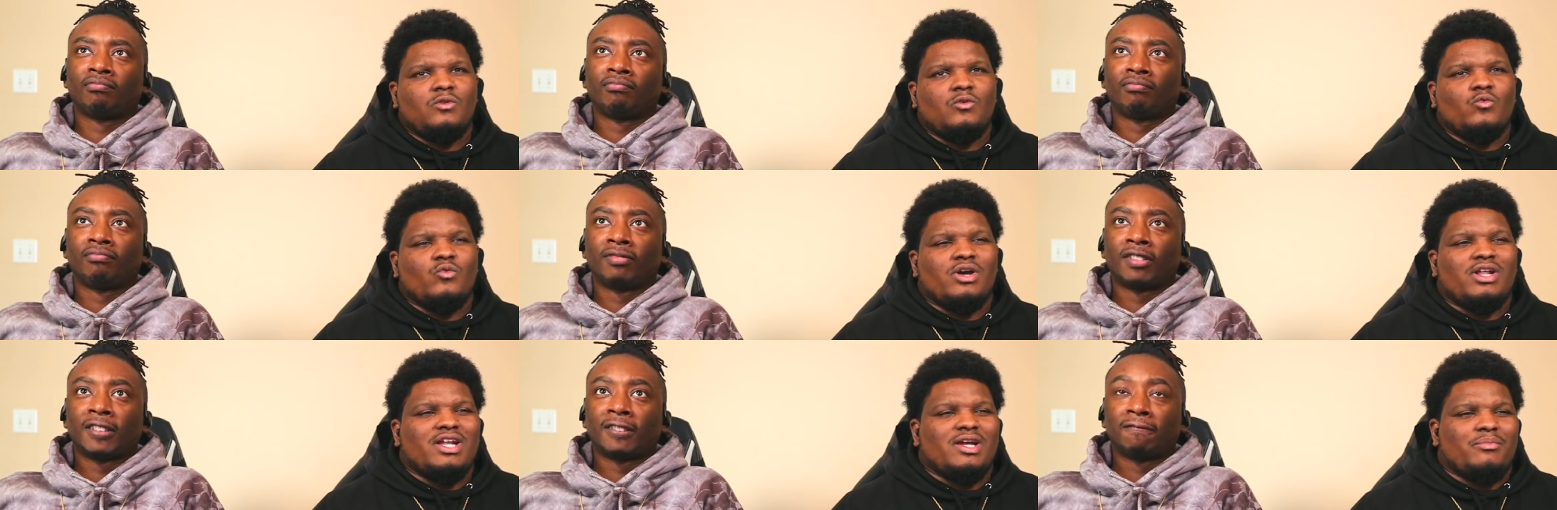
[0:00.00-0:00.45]

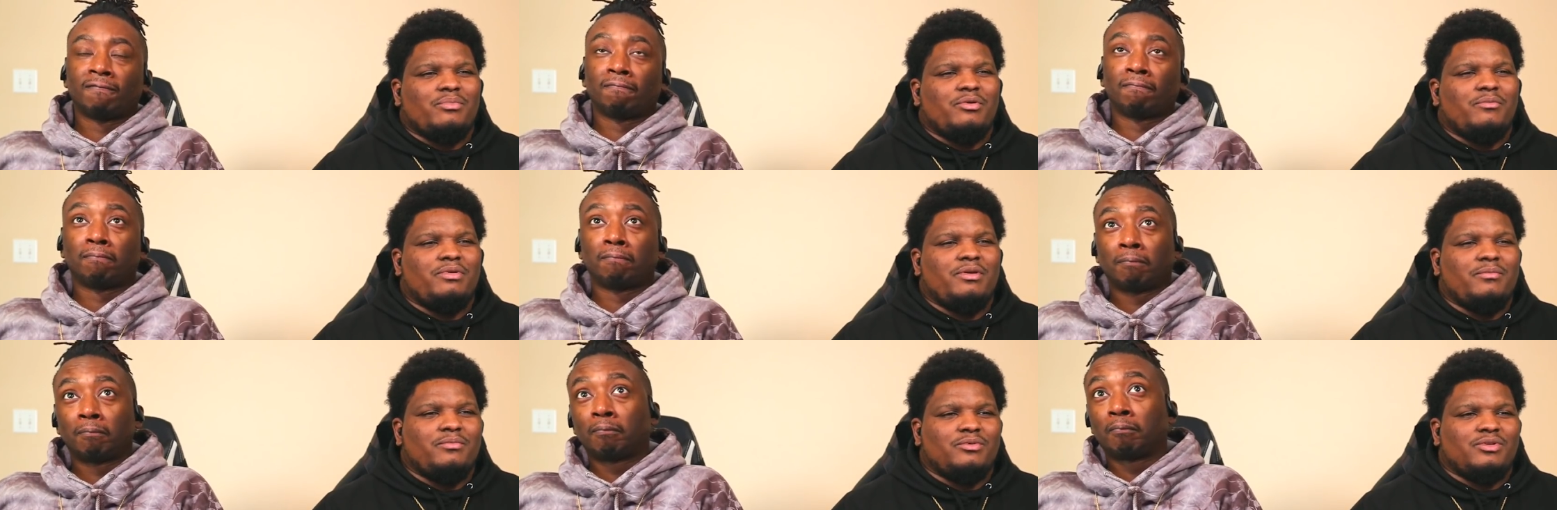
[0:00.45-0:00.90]
Speaker 1: Why not put
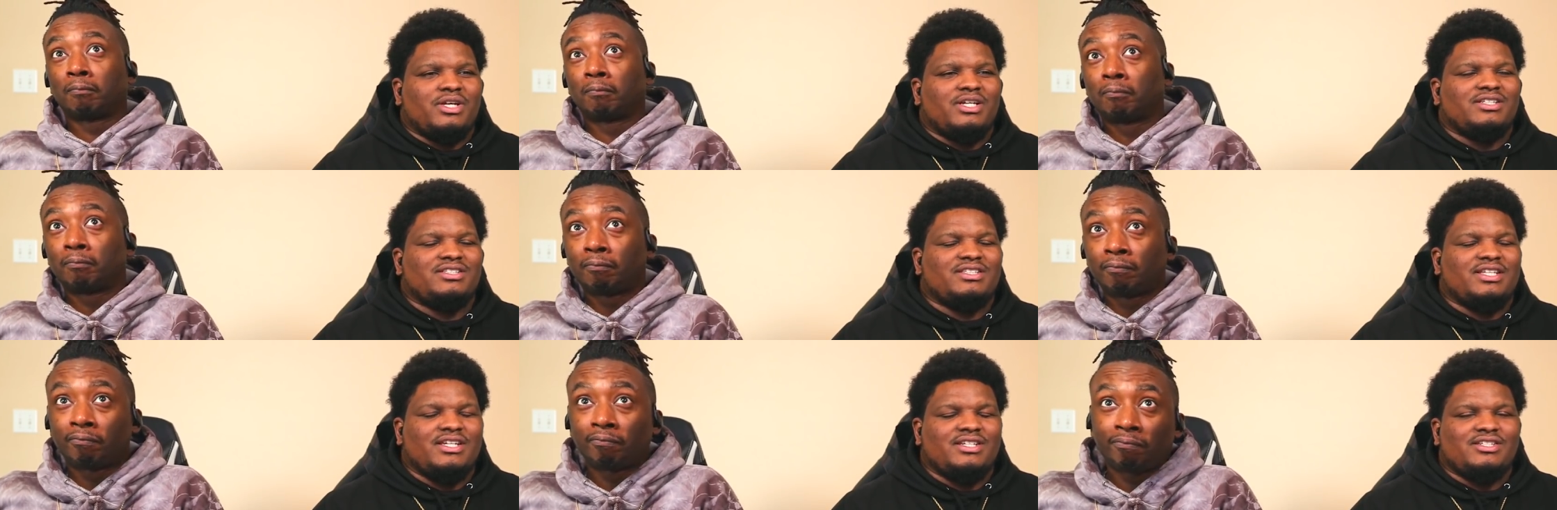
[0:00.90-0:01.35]
people like
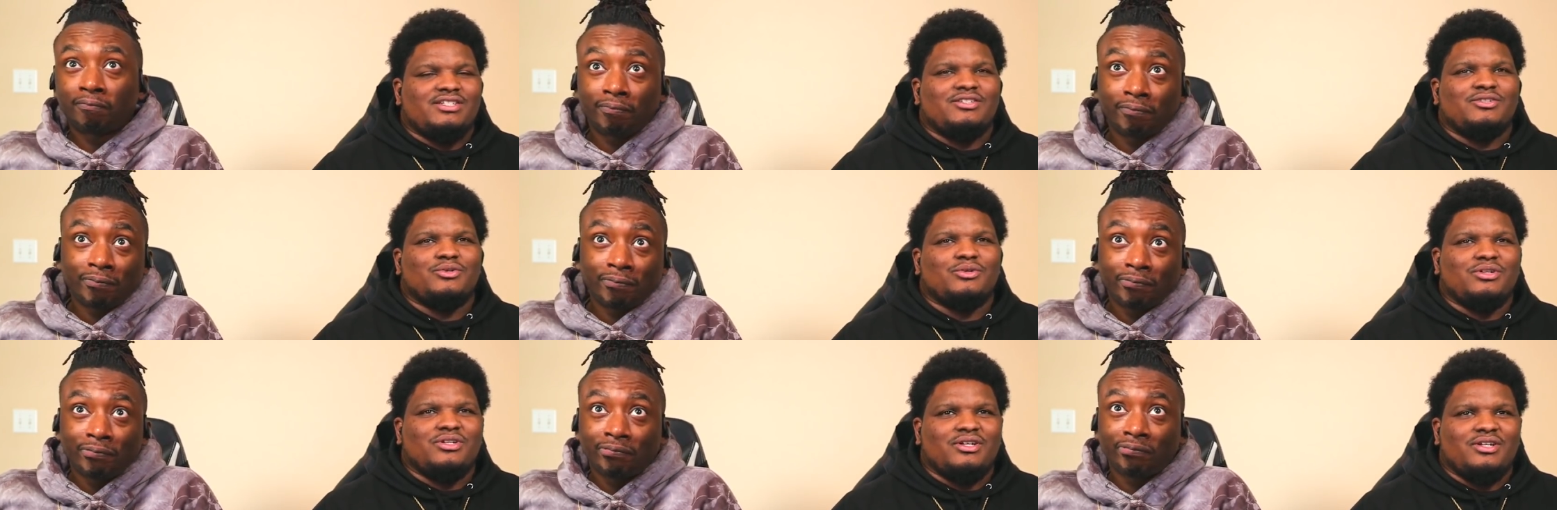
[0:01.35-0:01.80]
stationed
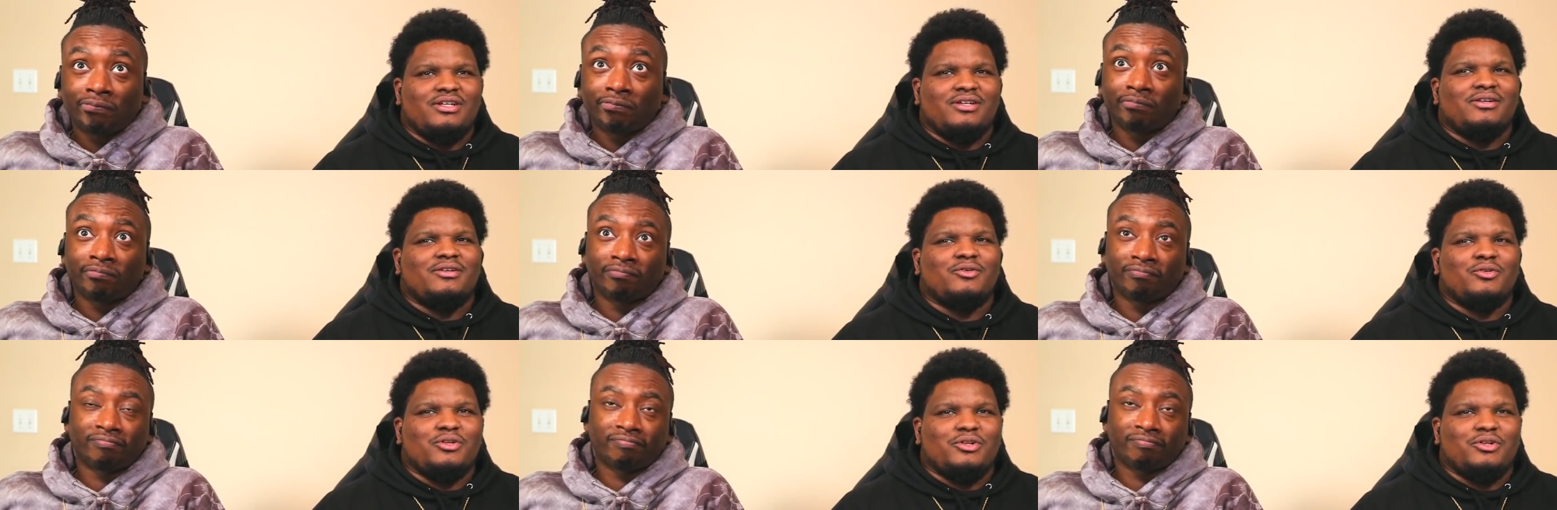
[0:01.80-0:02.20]
on the, on